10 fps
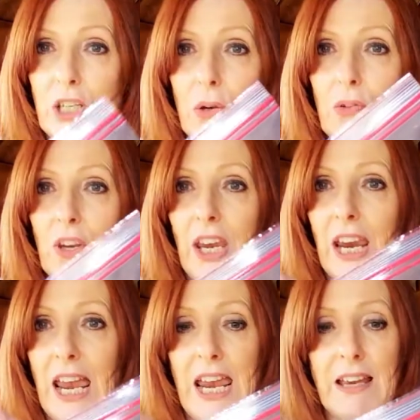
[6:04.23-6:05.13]
a
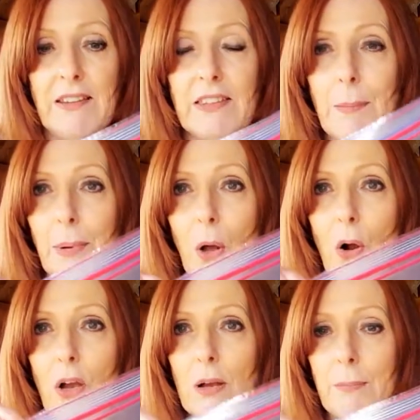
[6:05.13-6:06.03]
Ziploc
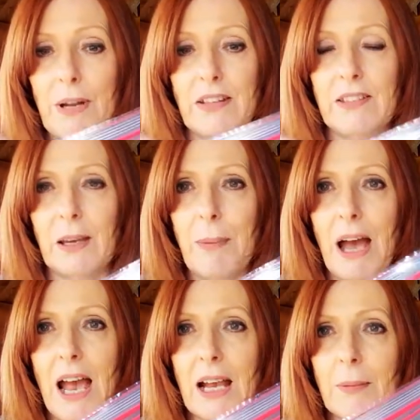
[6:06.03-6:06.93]
plastic bag.
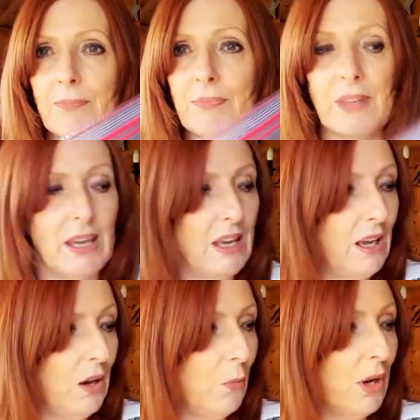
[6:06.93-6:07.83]
We're going
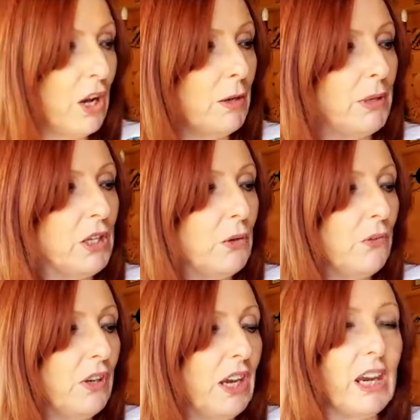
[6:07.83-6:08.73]
to be using
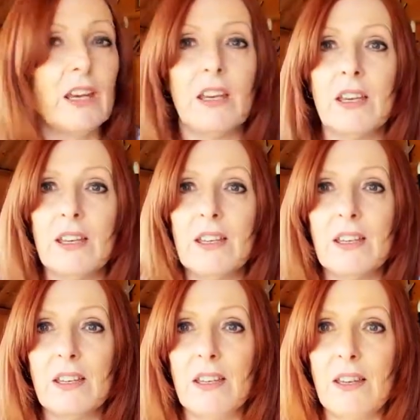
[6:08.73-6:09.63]

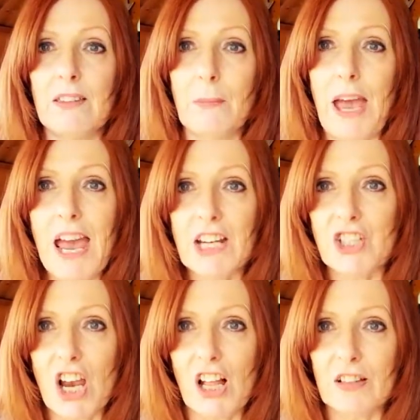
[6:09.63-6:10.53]
some hair gel,
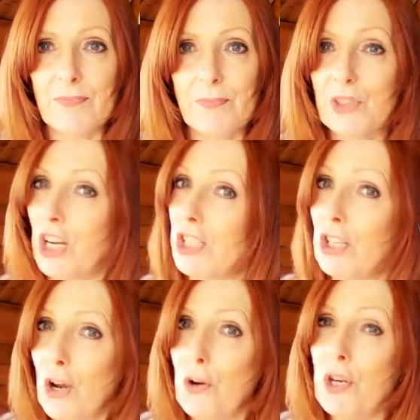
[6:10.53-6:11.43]
which I know you've
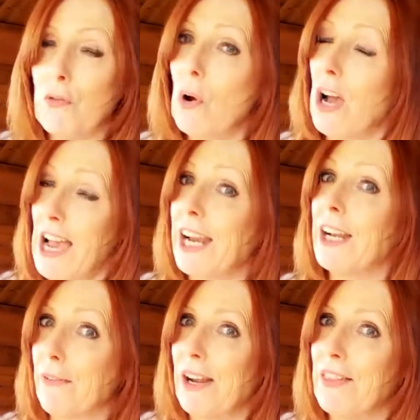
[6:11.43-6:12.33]
got hanging around there
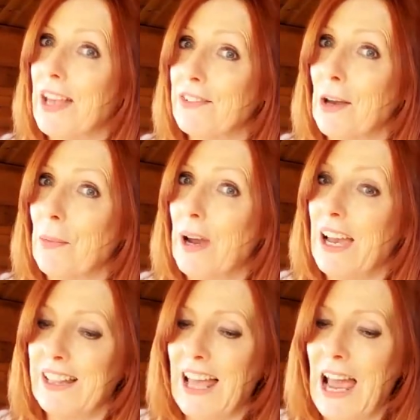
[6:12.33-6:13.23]
somewhere in the
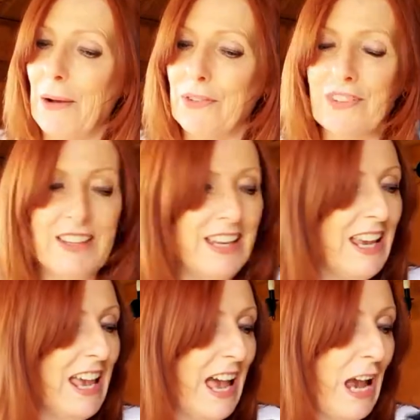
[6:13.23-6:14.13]
house. And
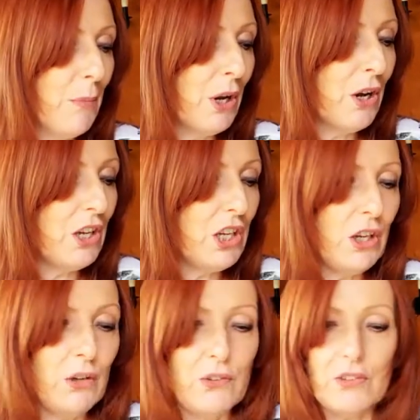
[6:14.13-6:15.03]
we're going to use some
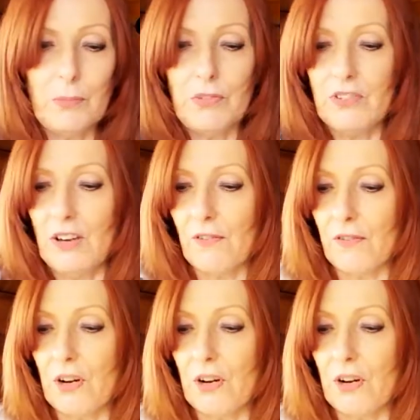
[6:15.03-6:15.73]
different